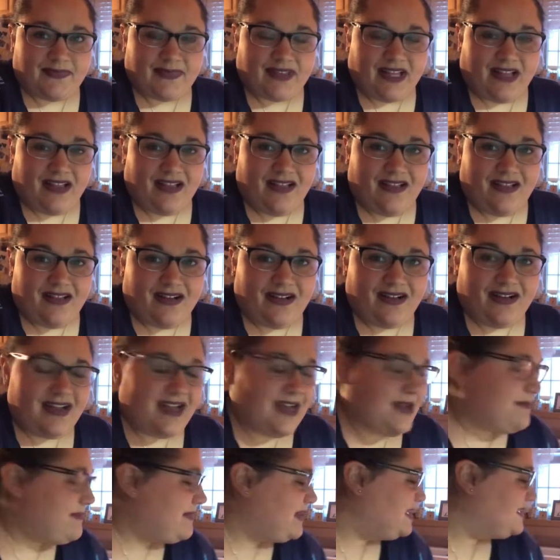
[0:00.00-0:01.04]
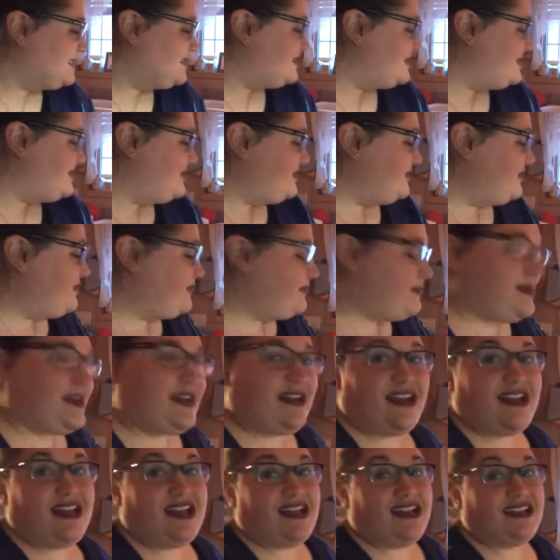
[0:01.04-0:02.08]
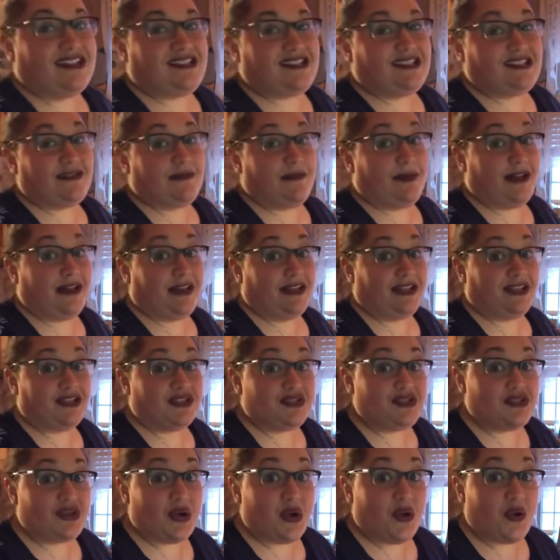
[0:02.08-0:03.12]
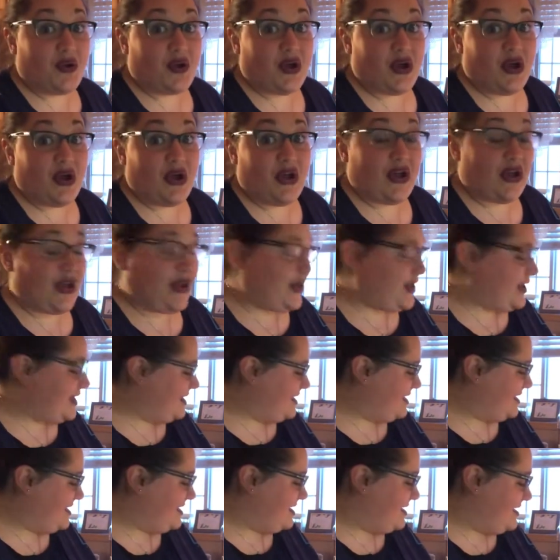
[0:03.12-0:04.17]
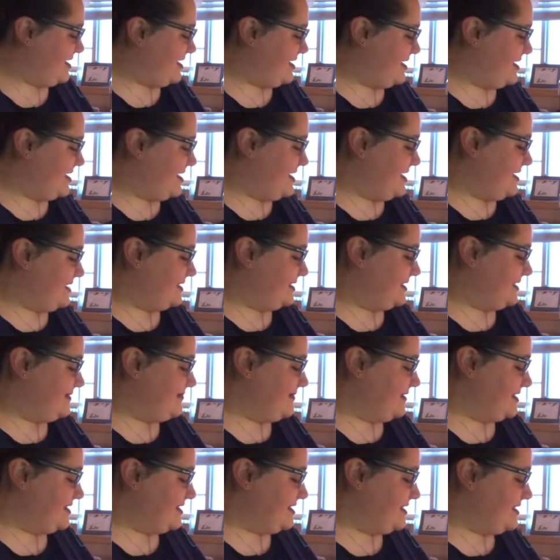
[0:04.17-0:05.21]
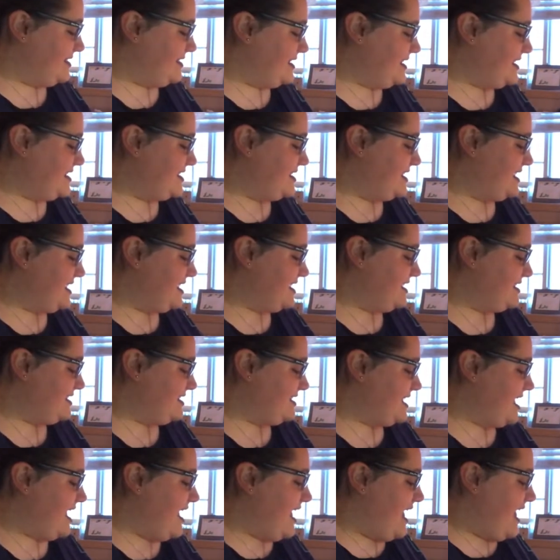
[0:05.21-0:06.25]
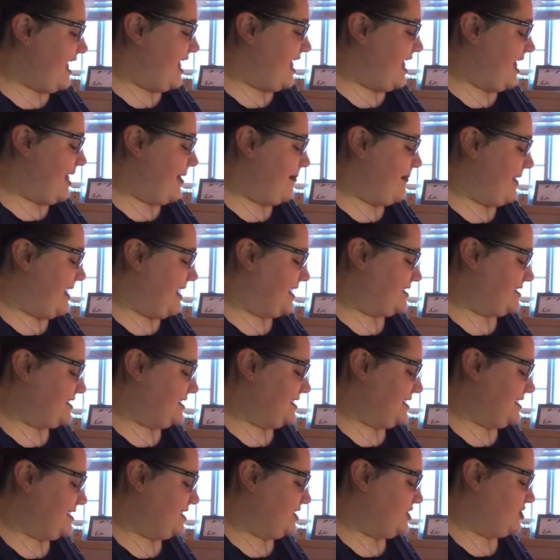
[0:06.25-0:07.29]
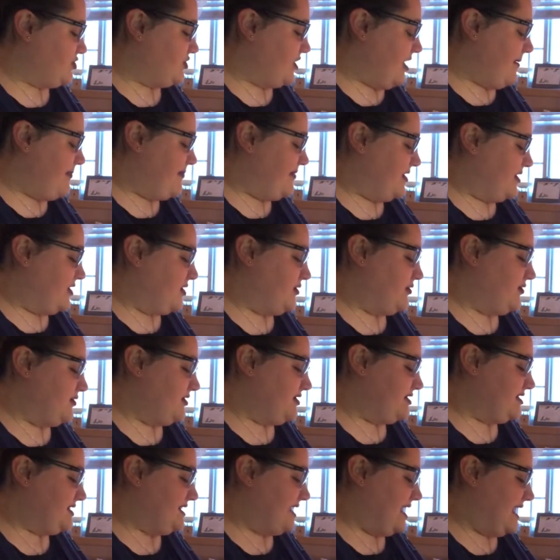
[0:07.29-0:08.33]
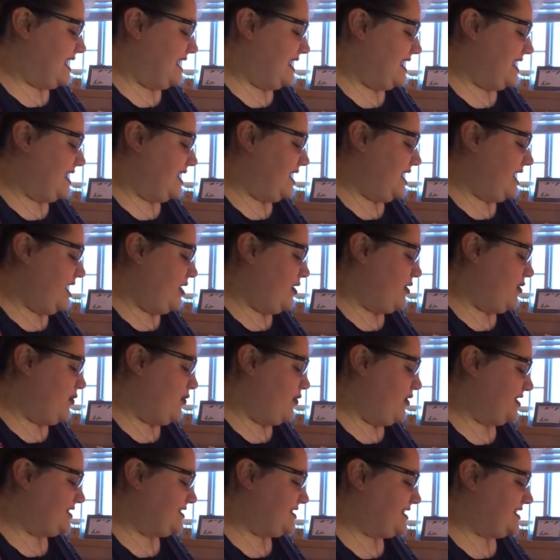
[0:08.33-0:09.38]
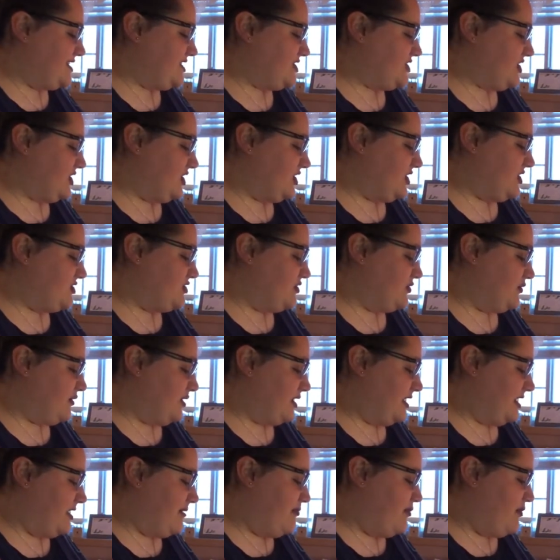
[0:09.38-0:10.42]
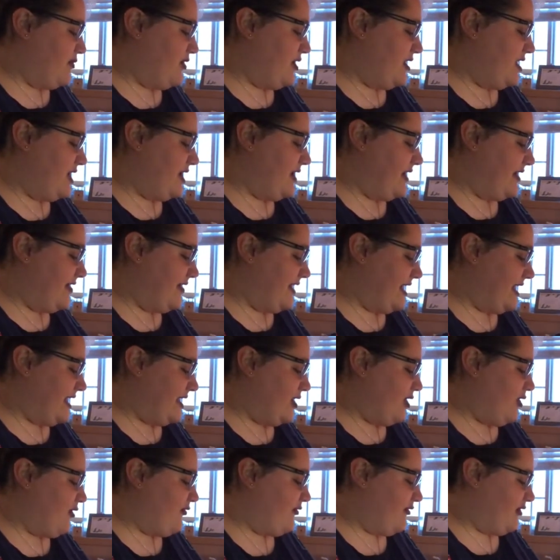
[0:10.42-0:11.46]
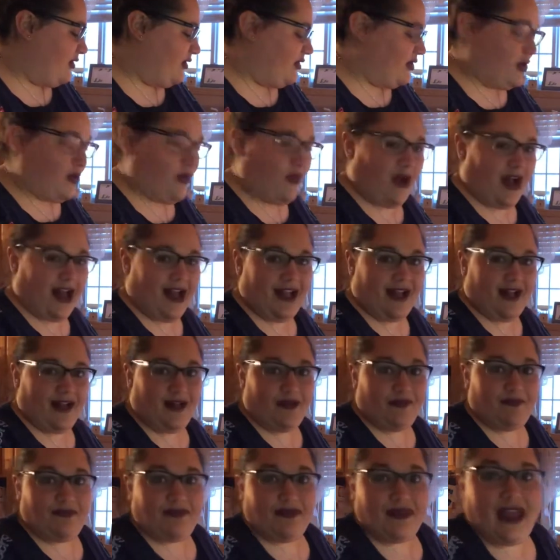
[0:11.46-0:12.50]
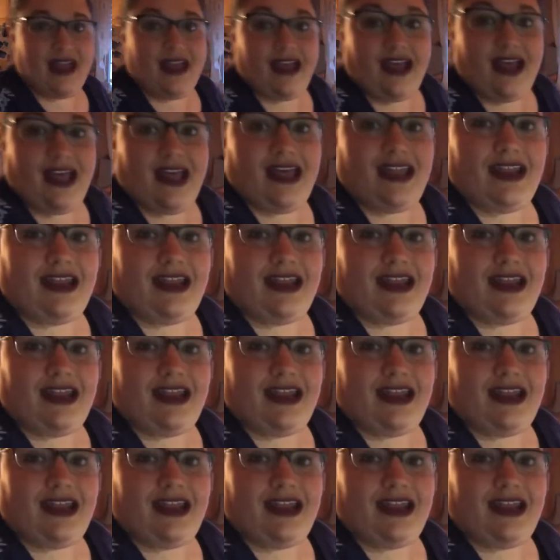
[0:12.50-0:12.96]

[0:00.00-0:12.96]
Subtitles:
All right, my soup is smelling so good. It smells delicious. I did drop the noodles in once it started to really boil. I let it go for a little while, and